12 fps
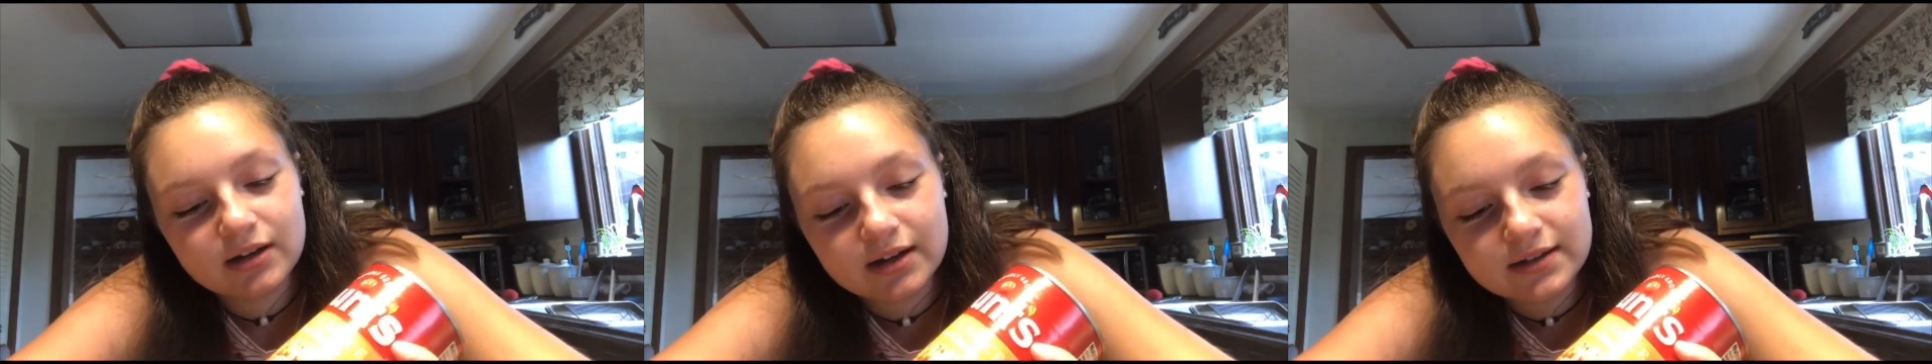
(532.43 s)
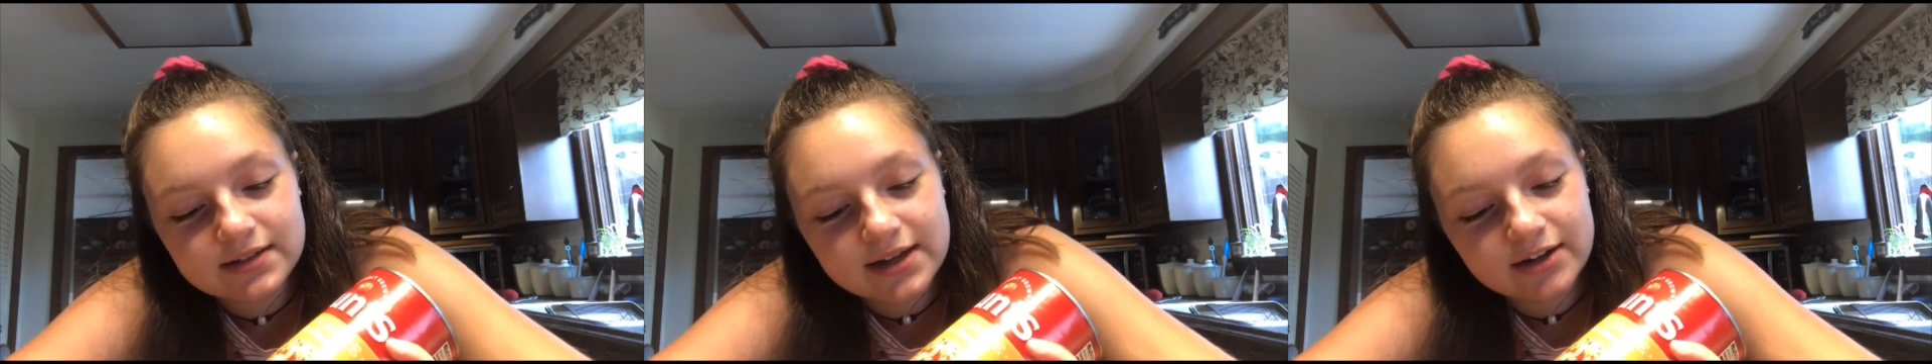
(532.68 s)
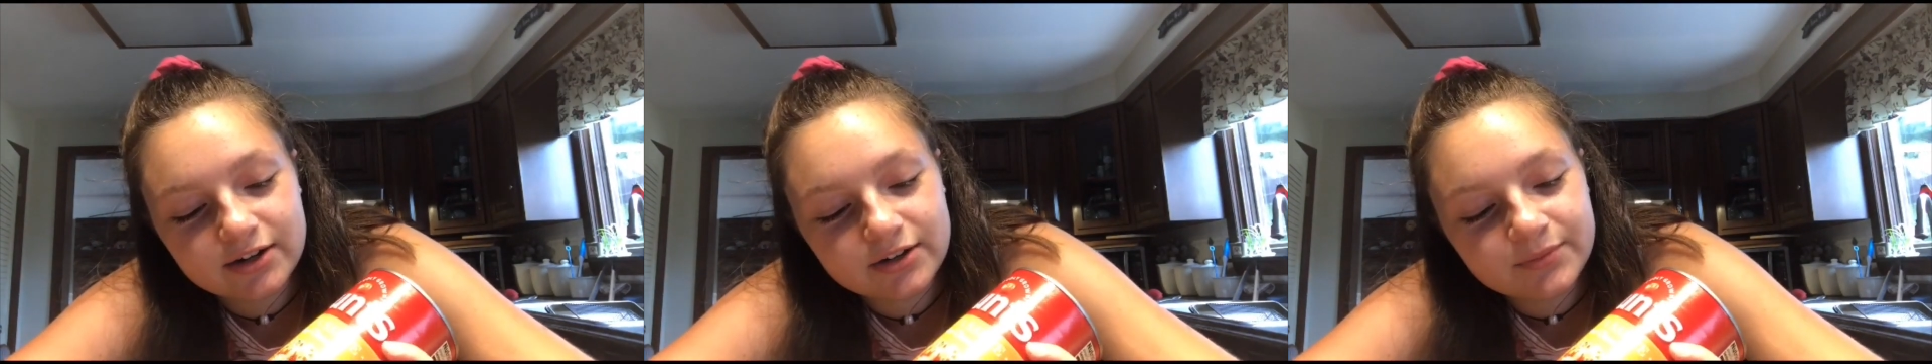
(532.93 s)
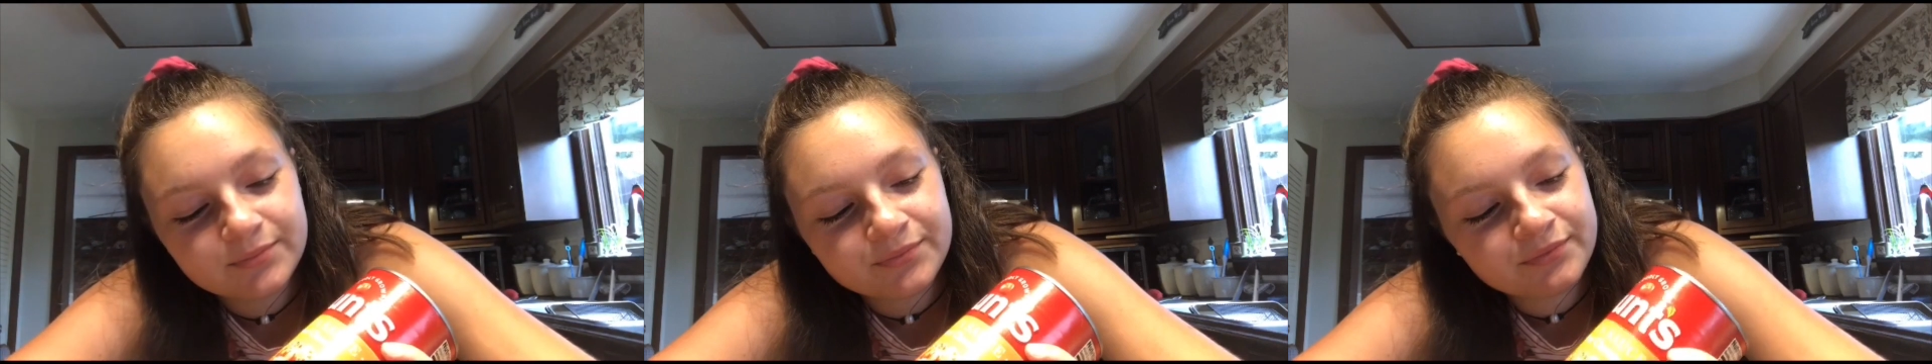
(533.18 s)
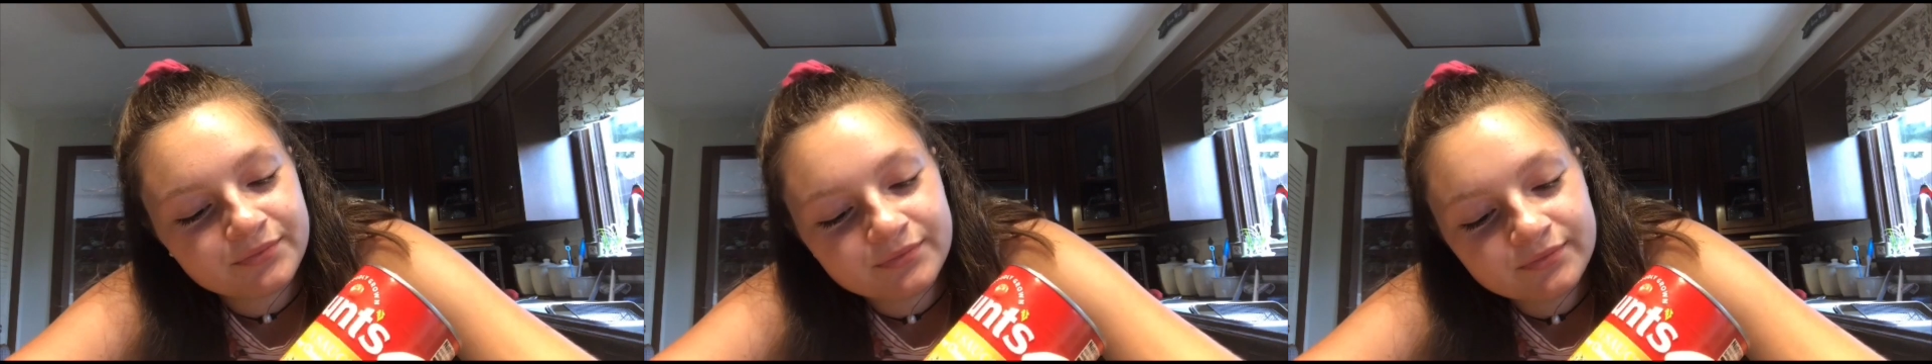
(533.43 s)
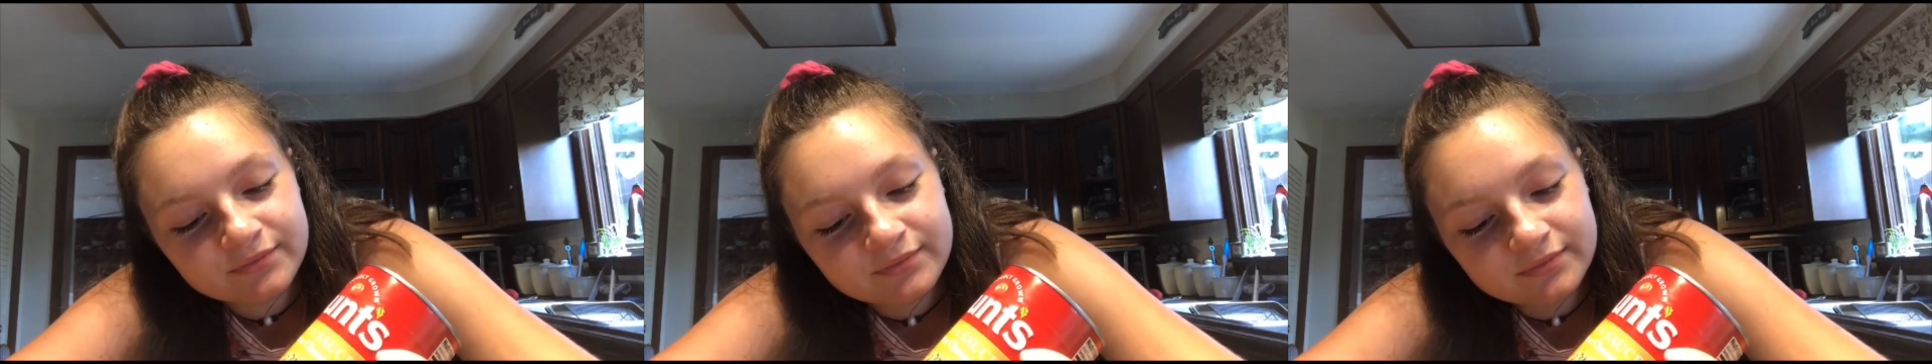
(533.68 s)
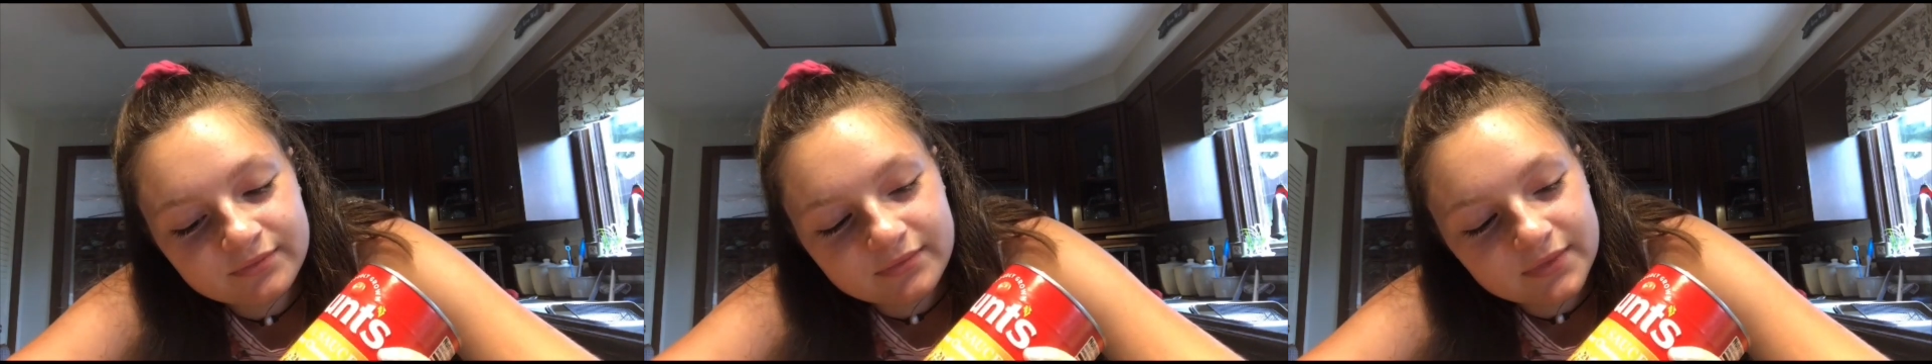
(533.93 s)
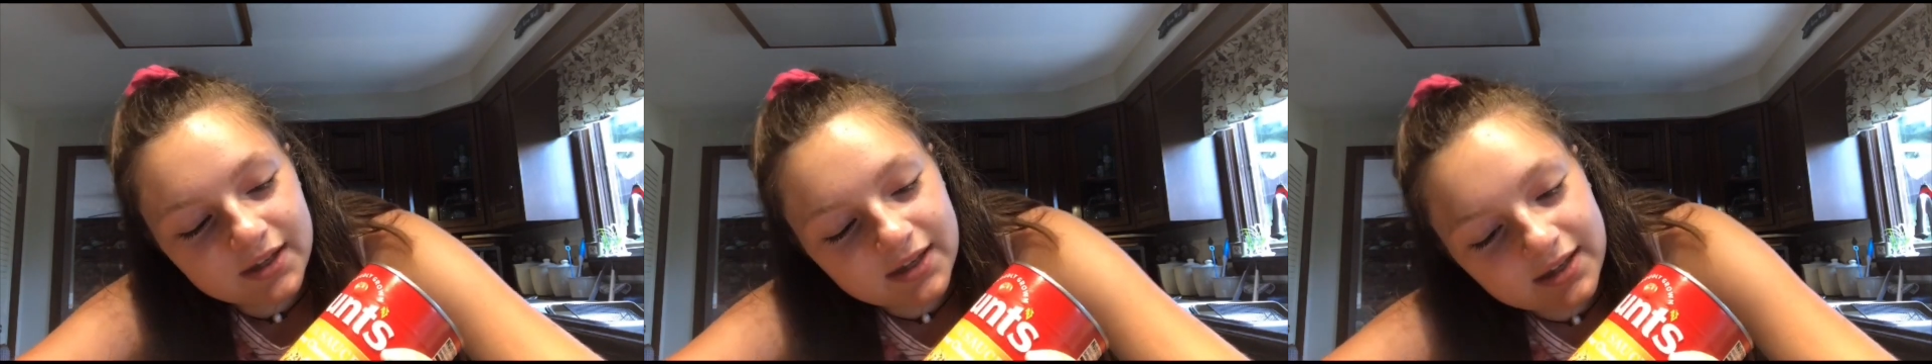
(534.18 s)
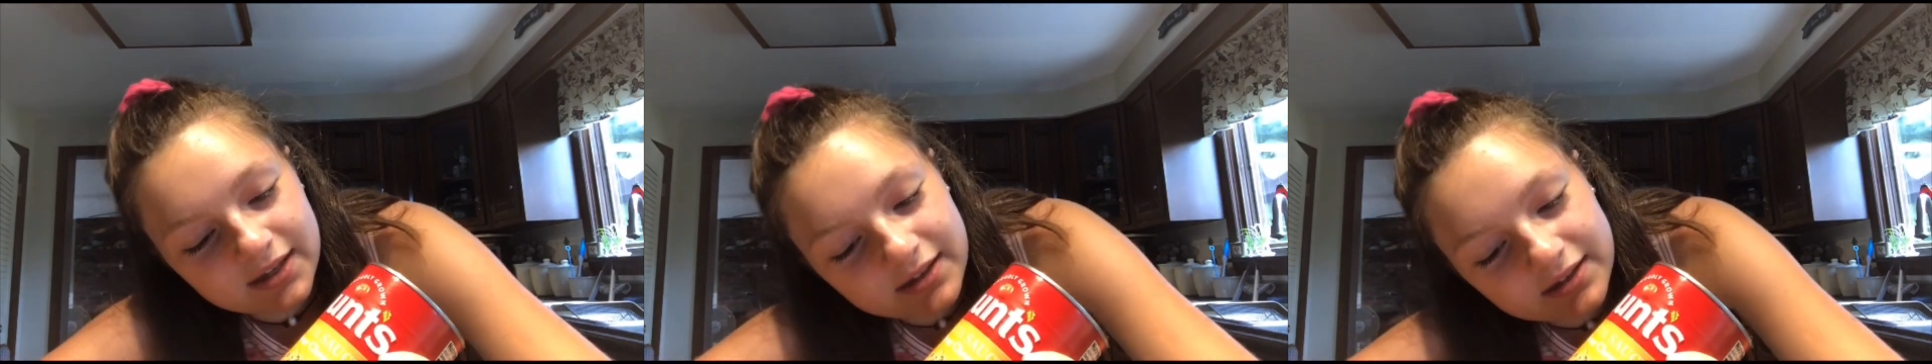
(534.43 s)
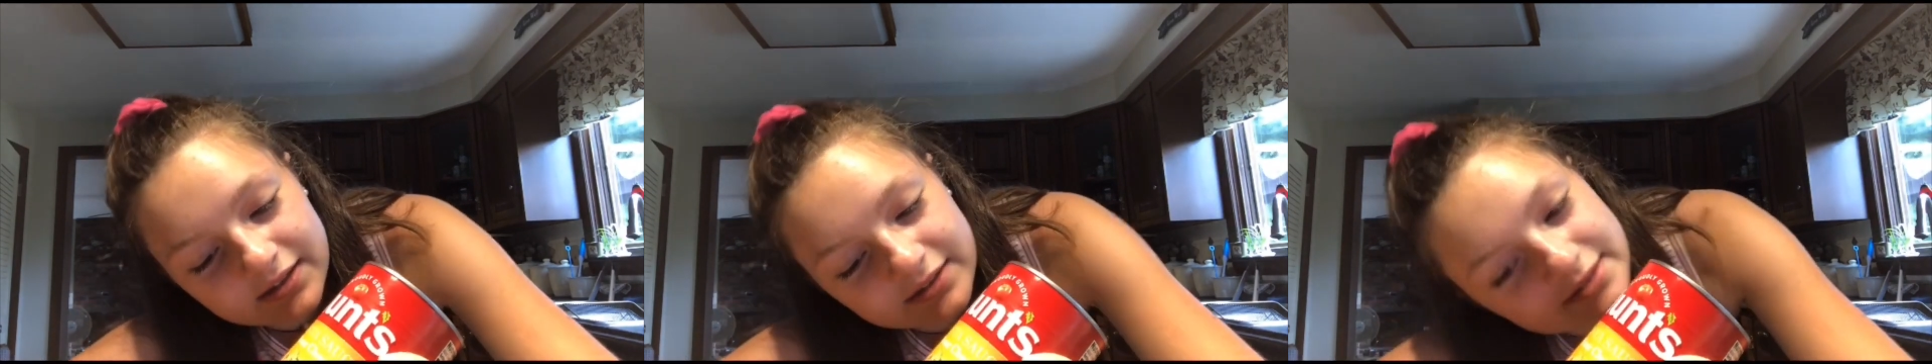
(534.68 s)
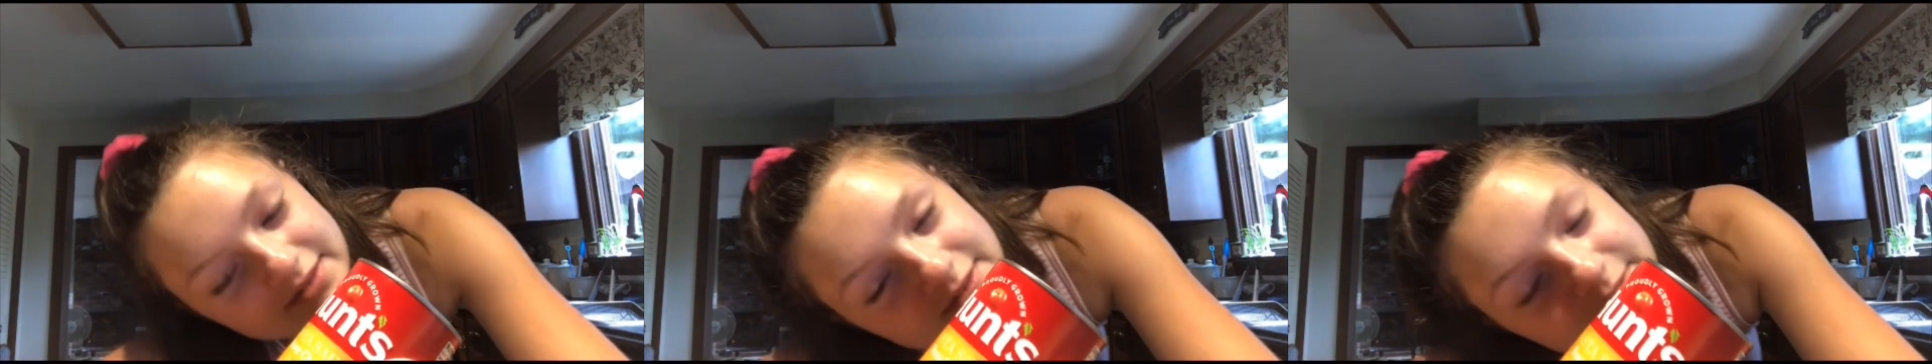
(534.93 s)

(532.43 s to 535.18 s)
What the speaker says: container and